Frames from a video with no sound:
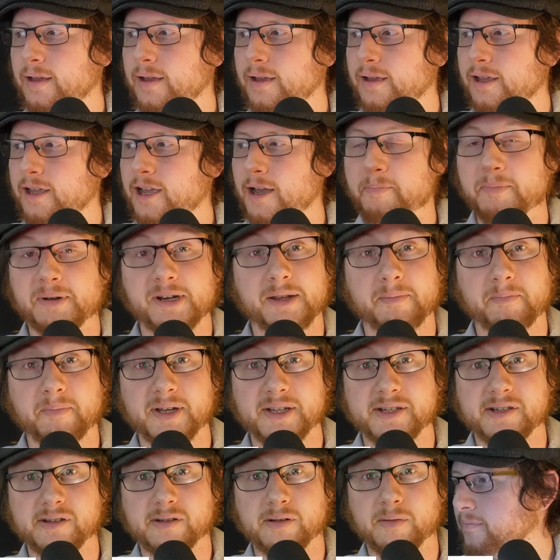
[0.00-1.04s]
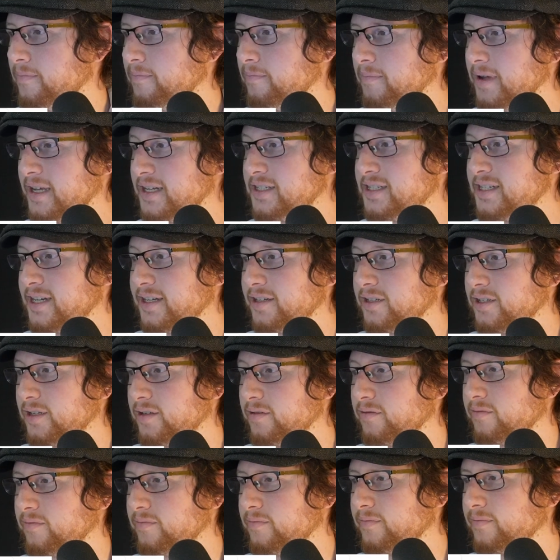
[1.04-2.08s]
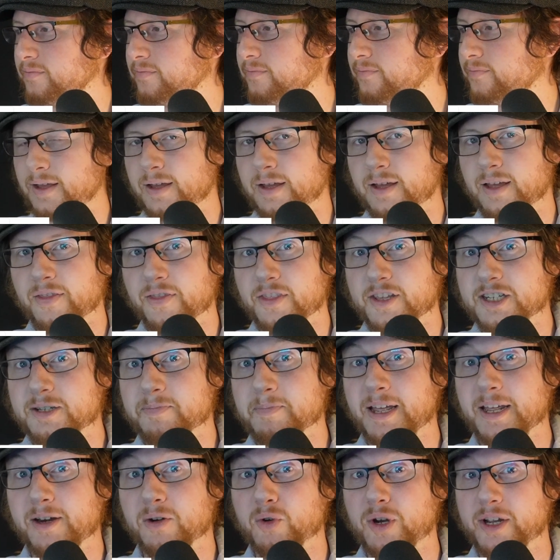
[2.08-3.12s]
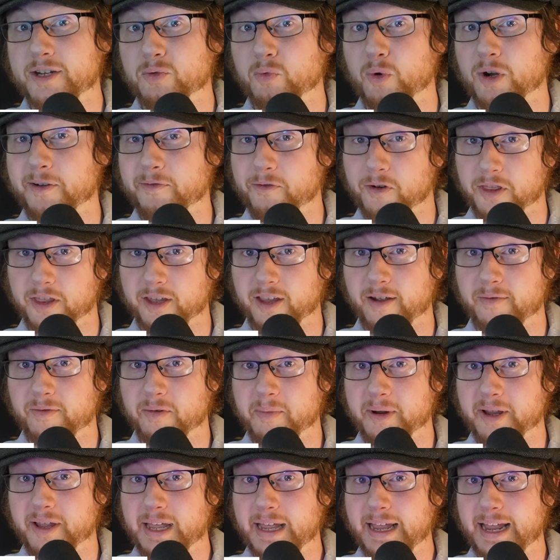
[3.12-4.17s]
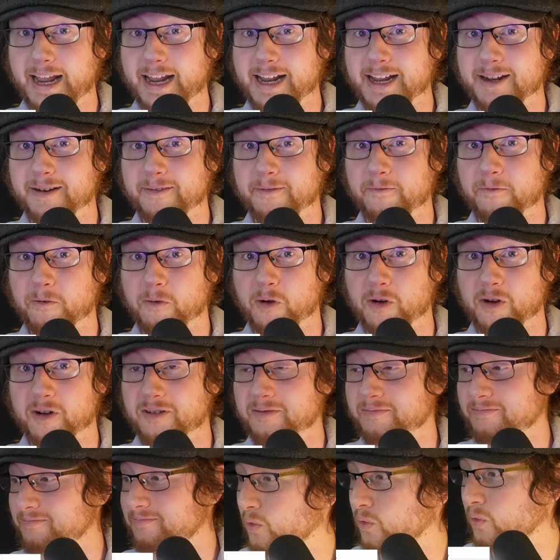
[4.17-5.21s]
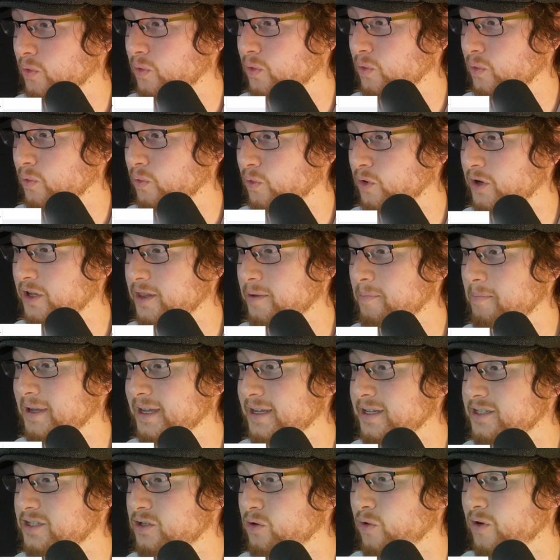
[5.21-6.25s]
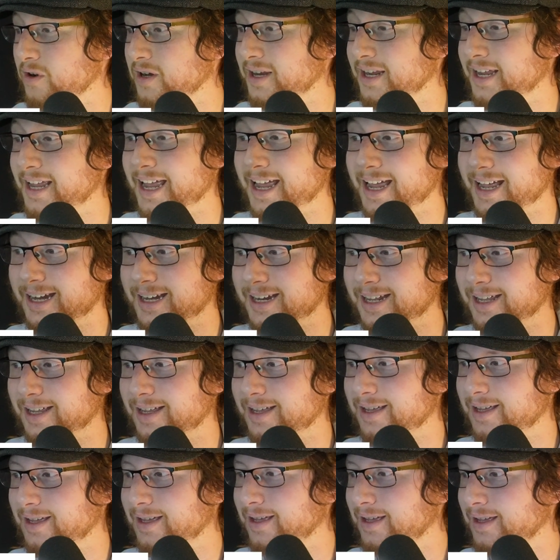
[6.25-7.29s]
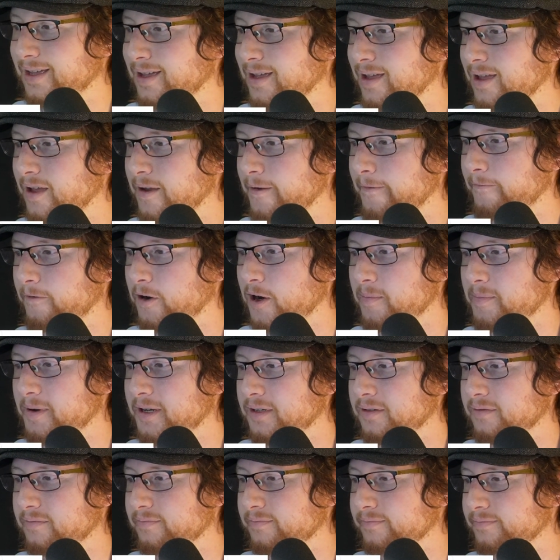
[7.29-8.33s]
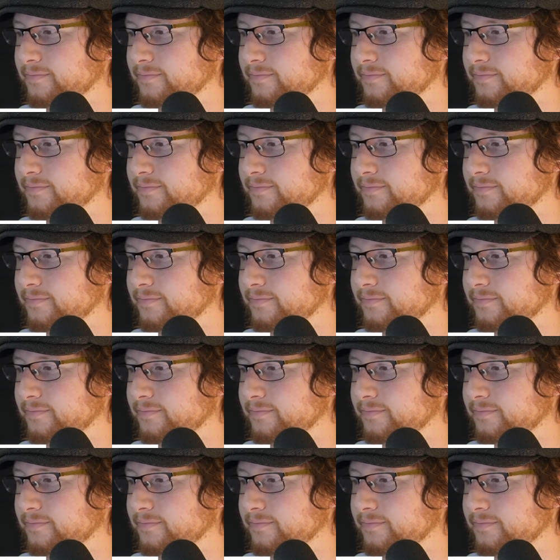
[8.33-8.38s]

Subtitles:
company Monsanto. This man has worked for the government and for one of the biggest organic farming.